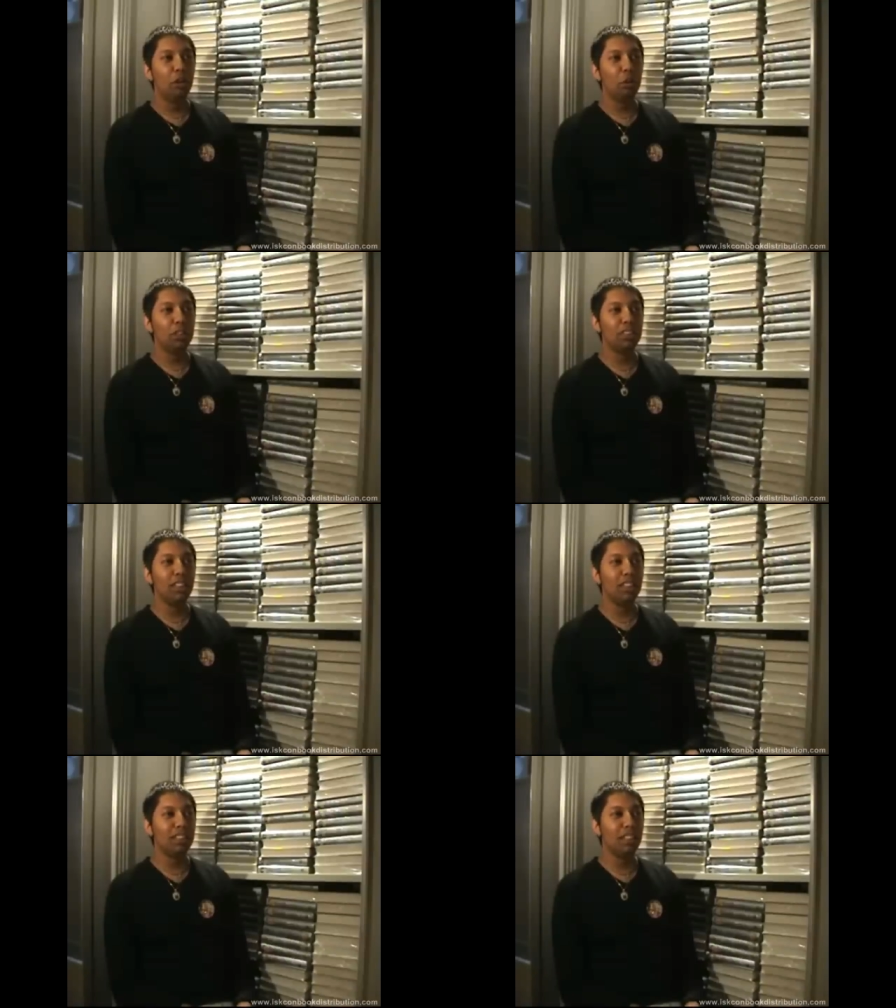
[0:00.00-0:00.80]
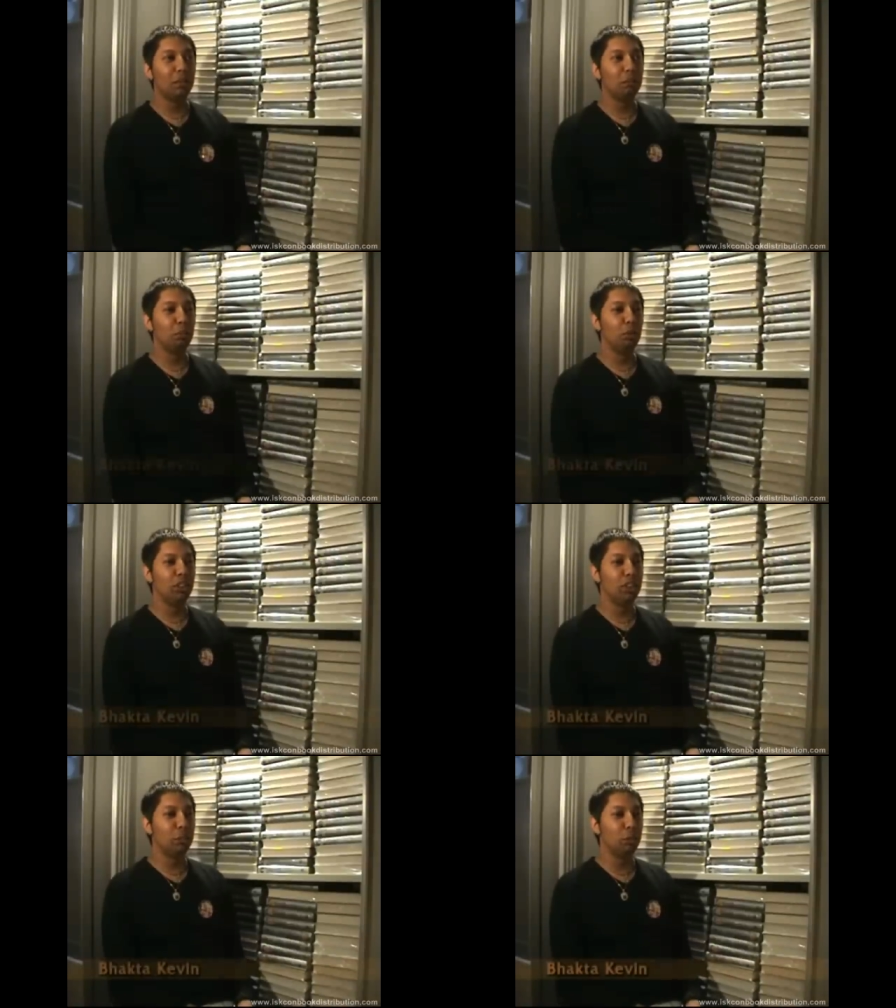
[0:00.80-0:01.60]
always says that book
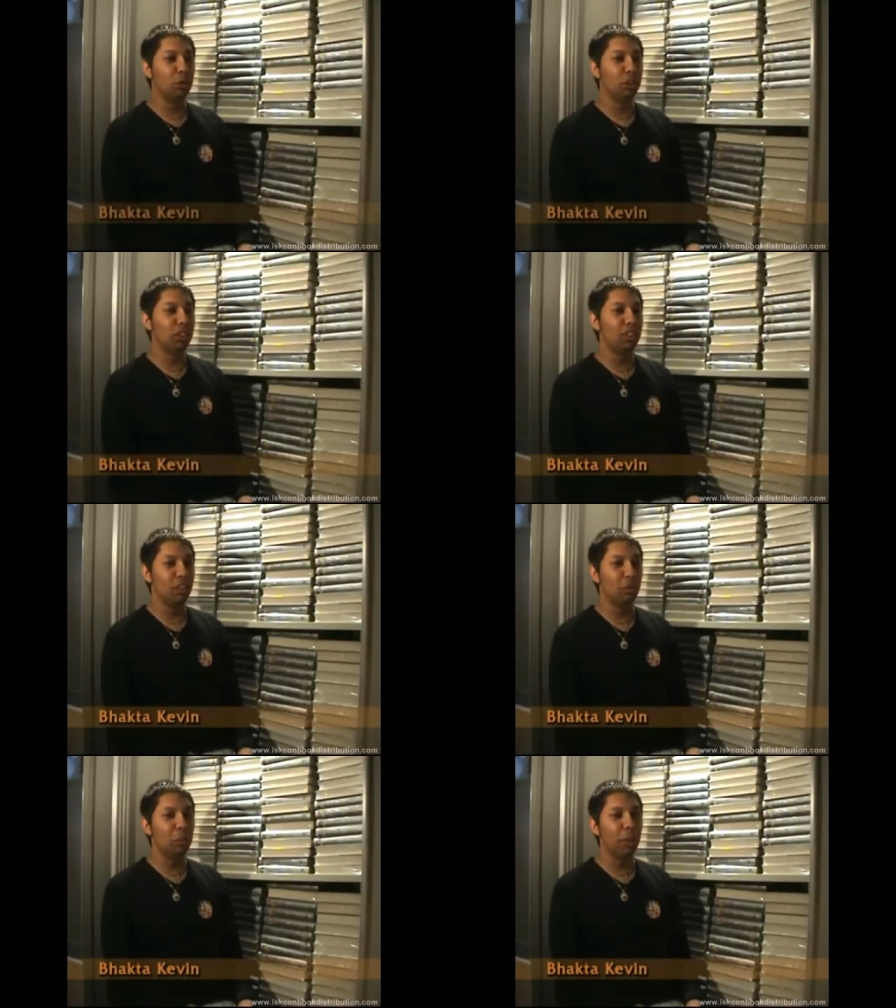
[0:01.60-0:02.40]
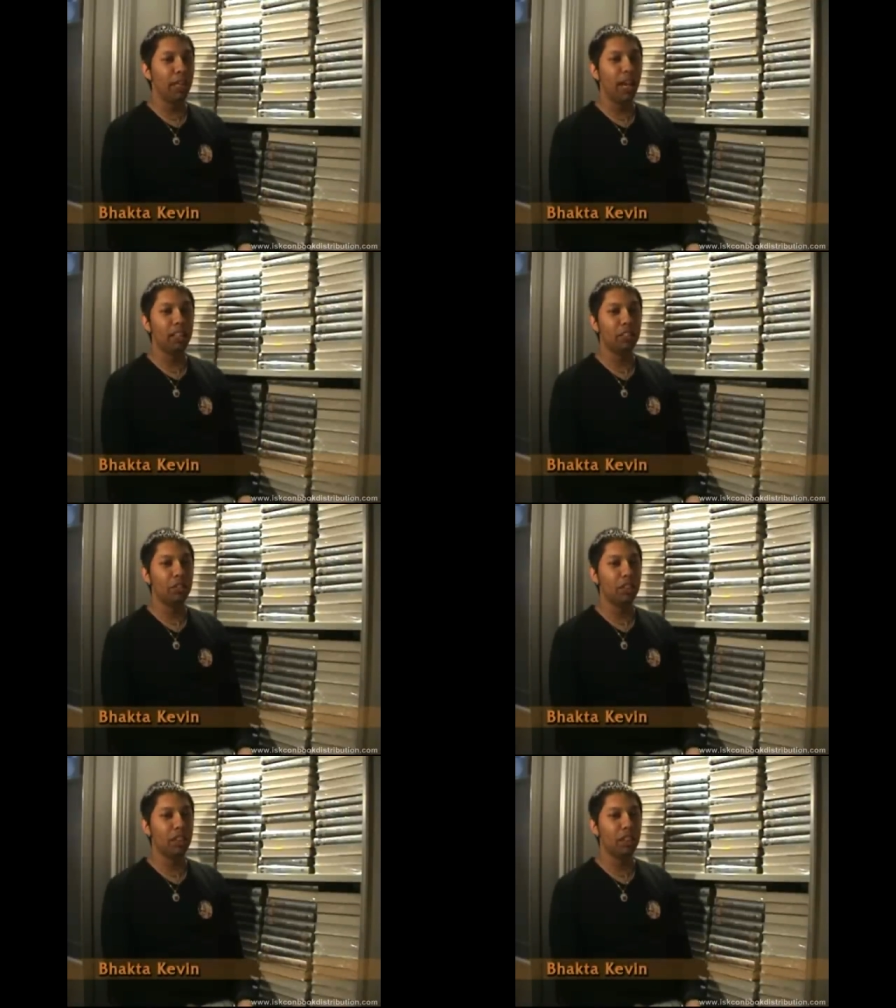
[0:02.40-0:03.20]
distribution is our main
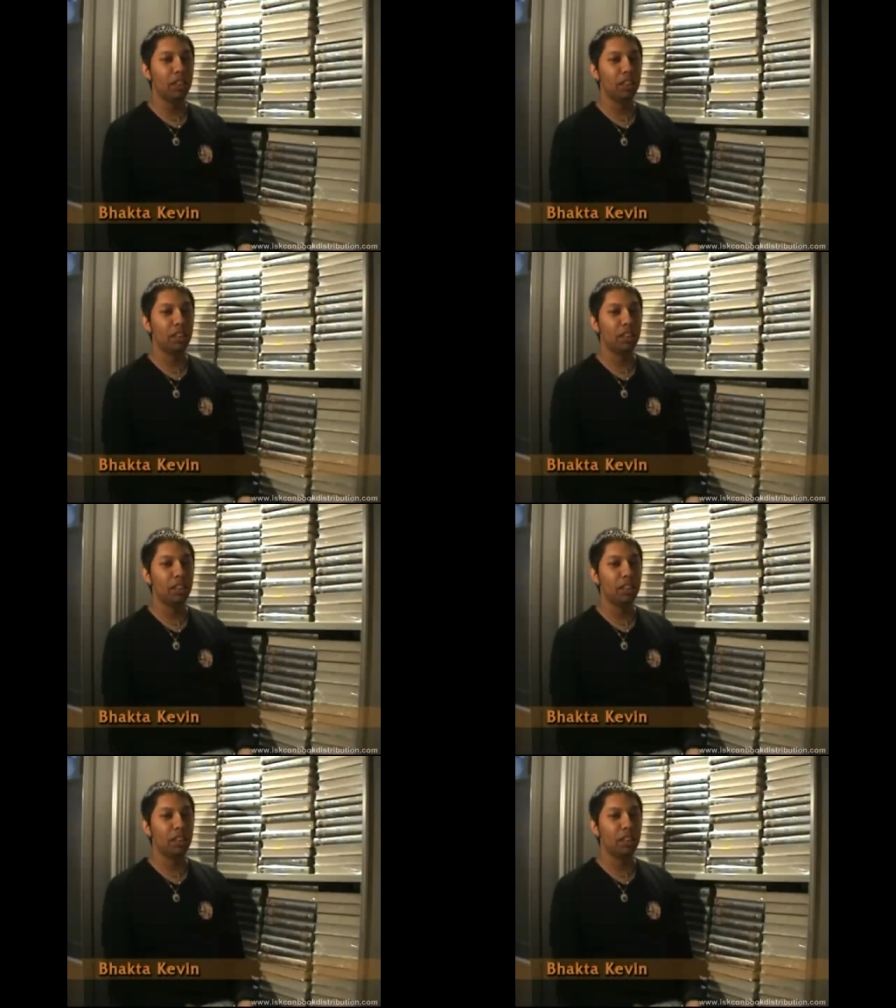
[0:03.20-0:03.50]
activity,